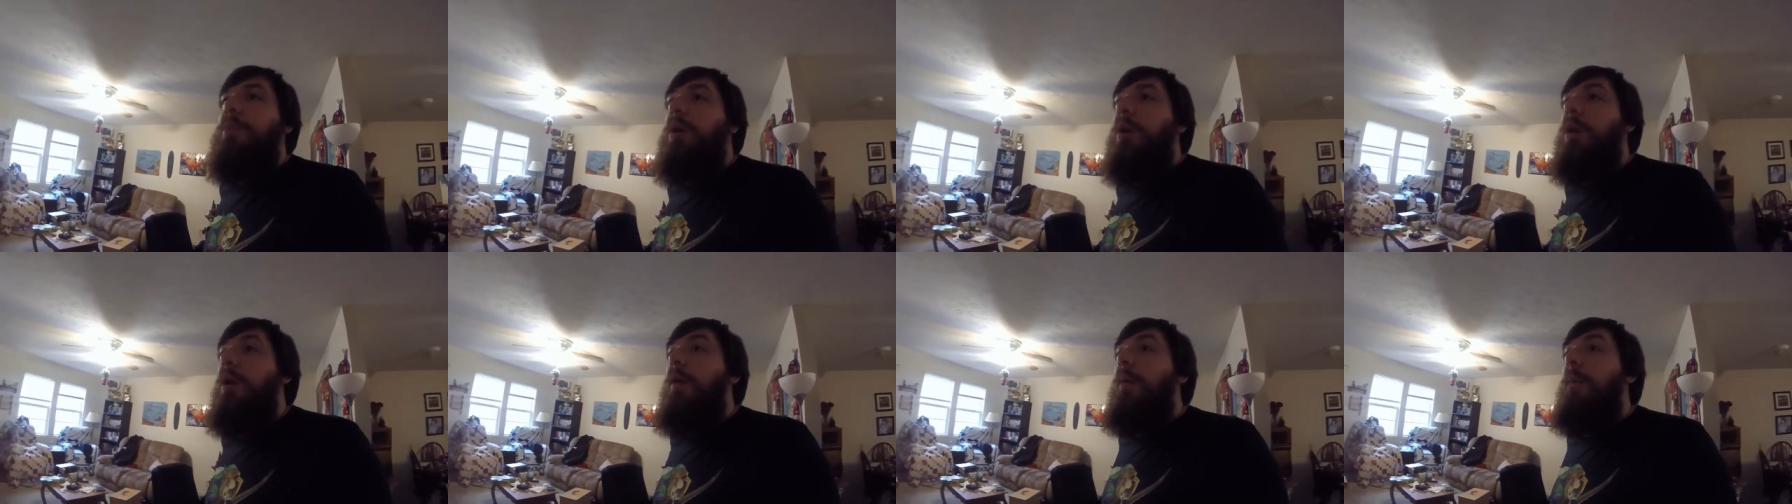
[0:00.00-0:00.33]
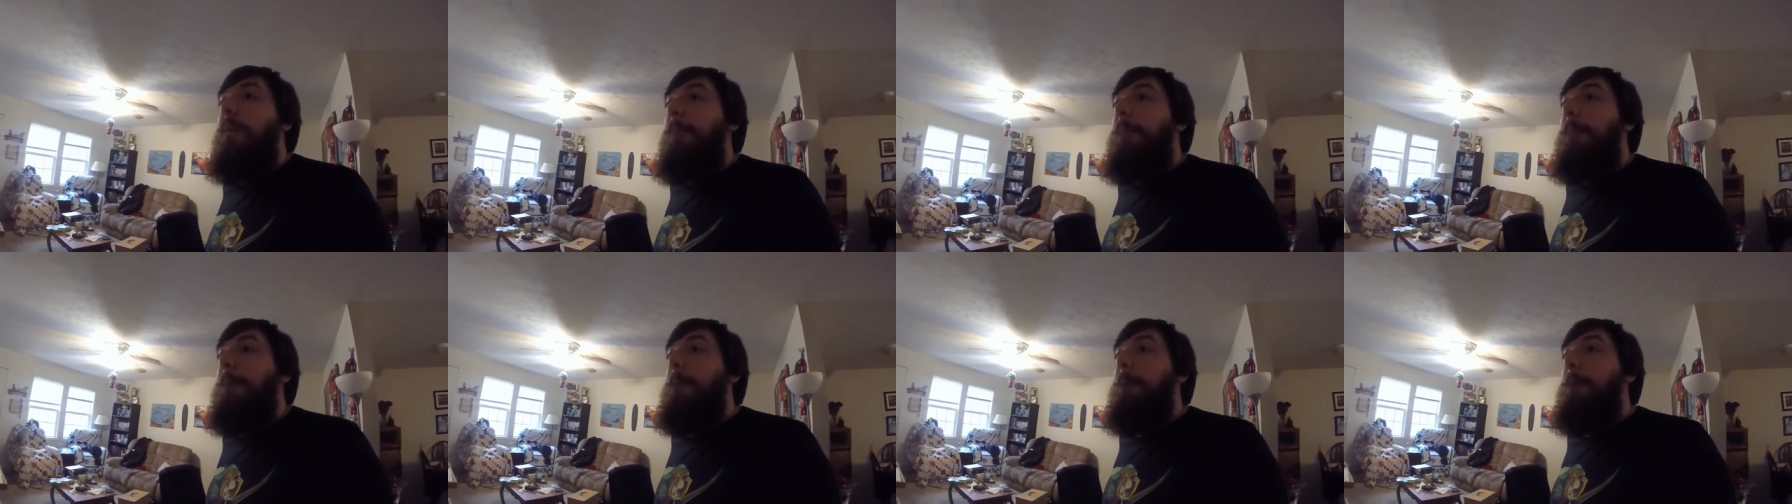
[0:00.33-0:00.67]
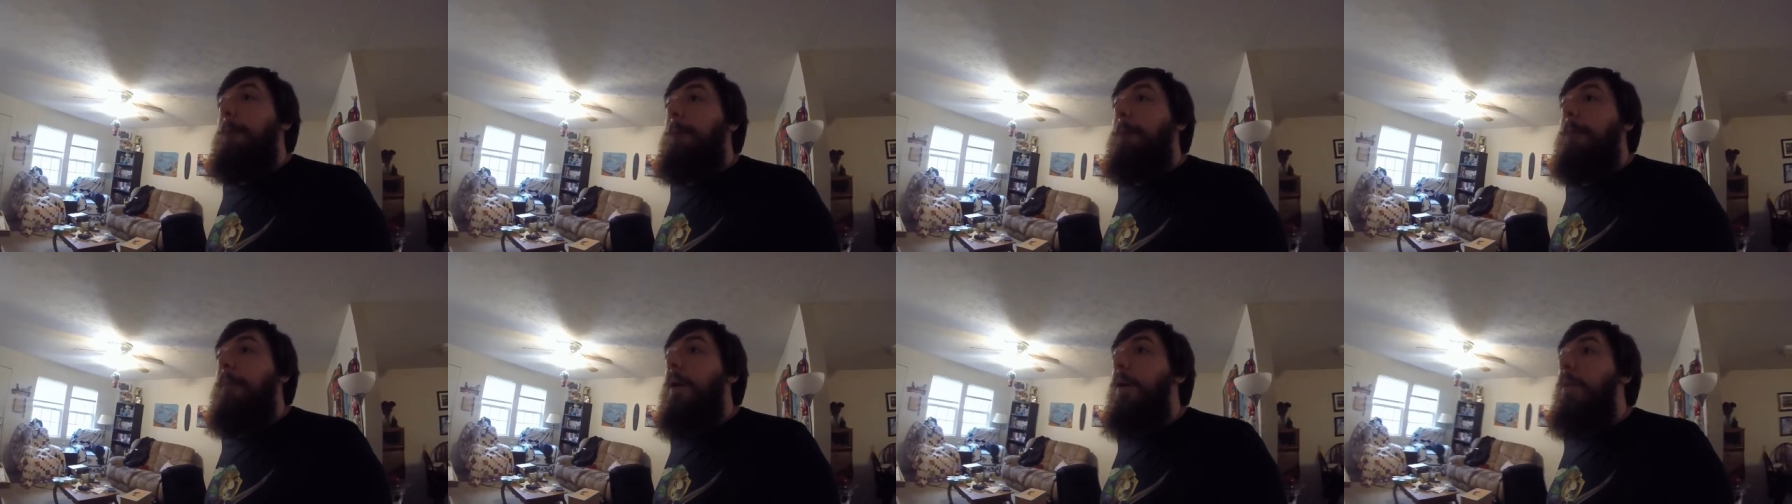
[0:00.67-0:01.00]
Oh,
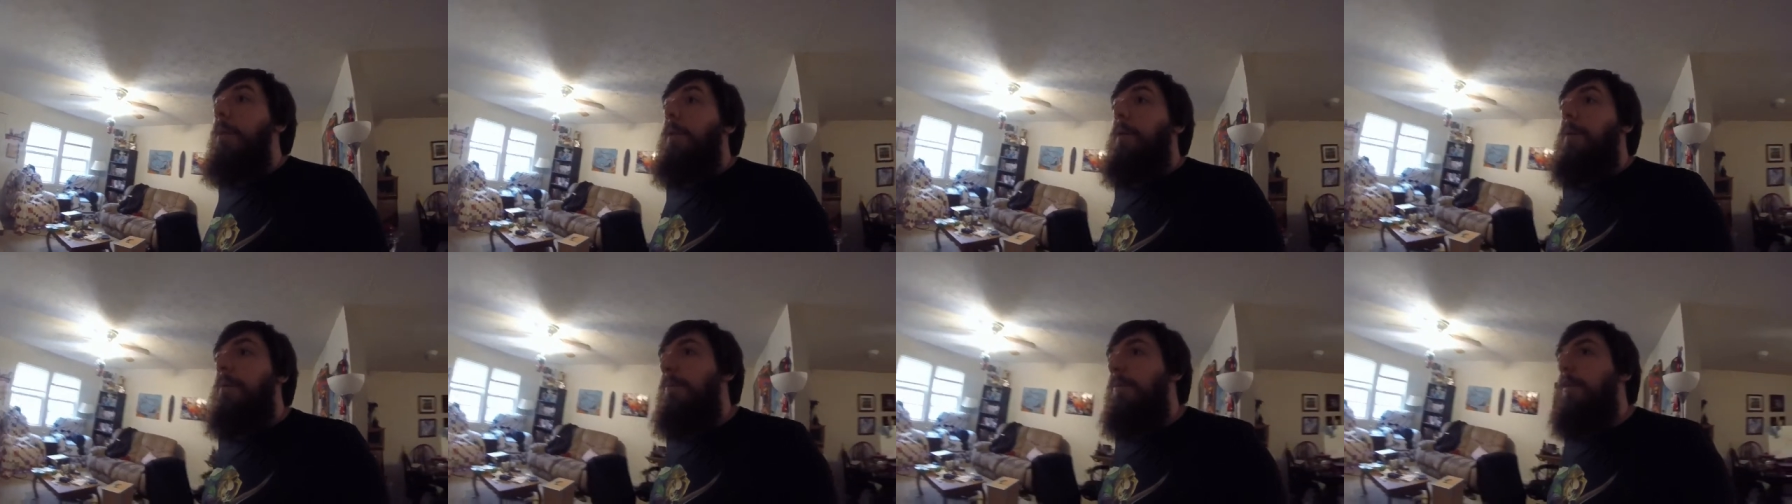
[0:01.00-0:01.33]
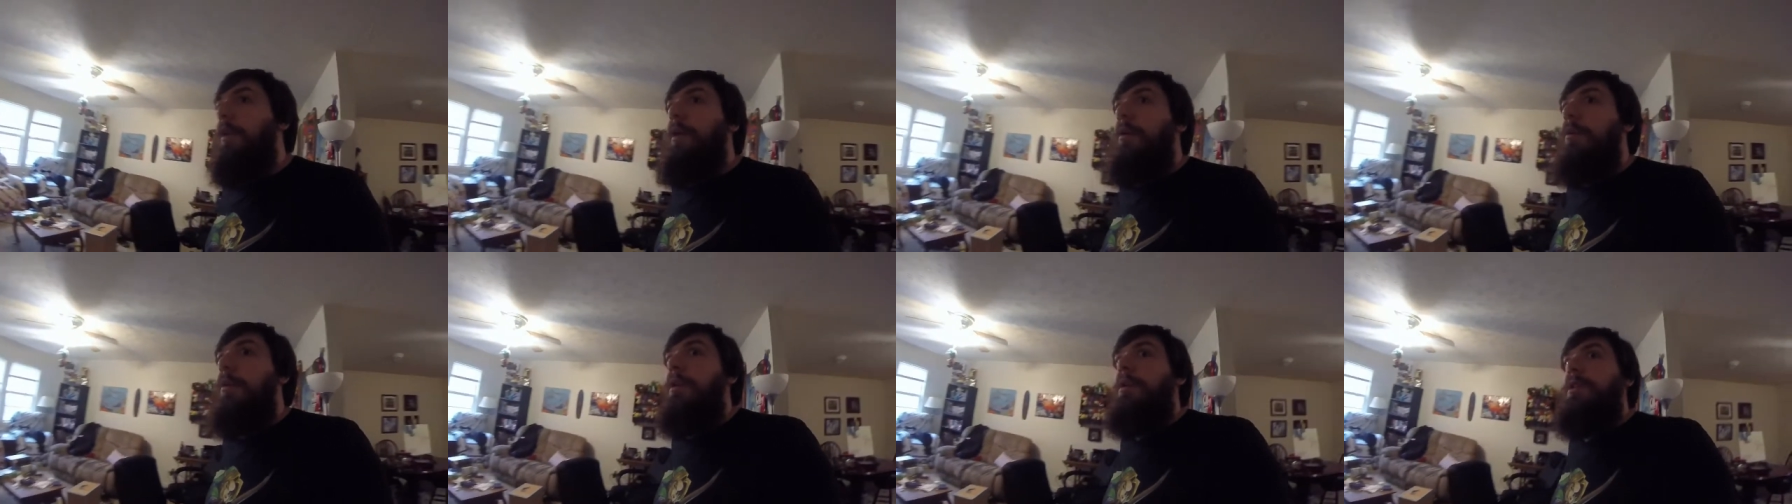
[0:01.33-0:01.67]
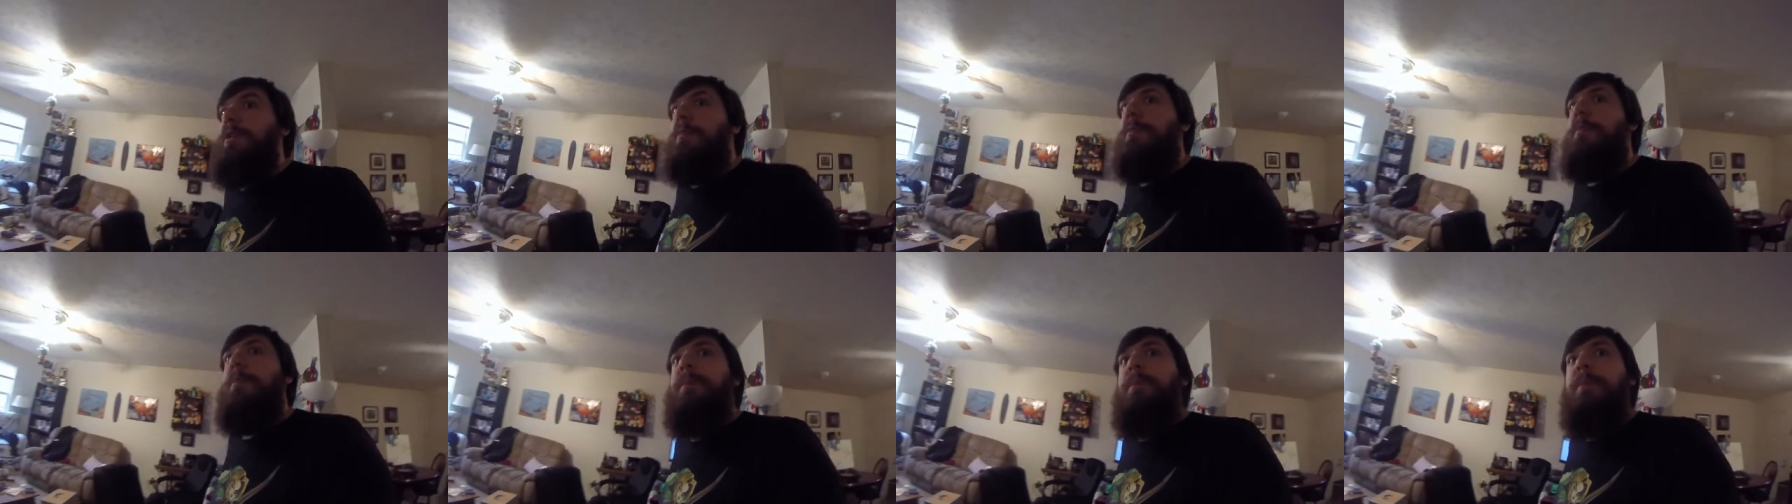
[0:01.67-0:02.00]
I thought you wanted
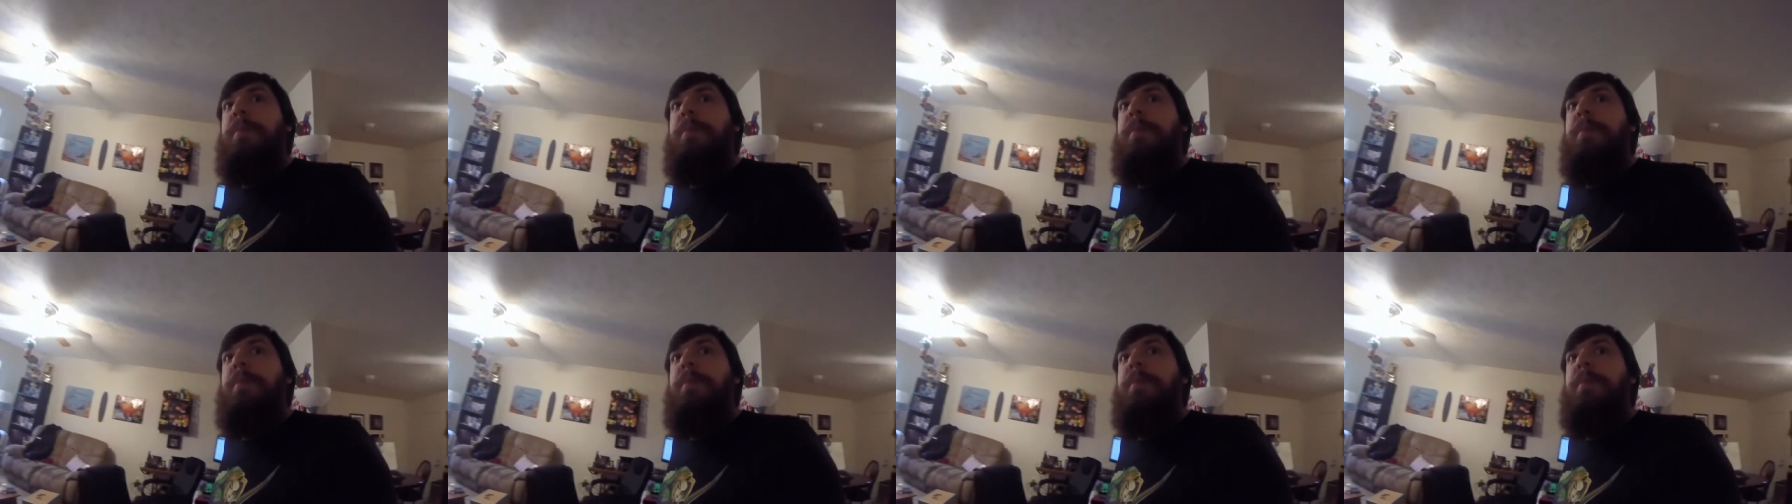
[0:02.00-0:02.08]
something.